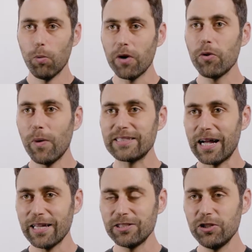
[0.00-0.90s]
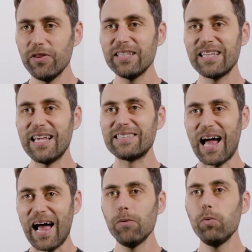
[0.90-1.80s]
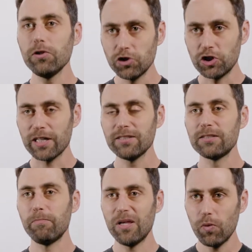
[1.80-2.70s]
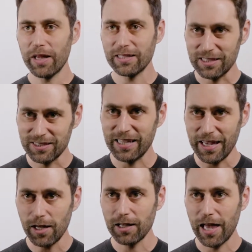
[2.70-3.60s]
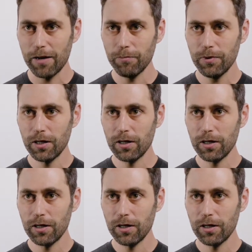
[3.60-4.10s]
One of the ways I like to do this is I will just be willing to stake a claim.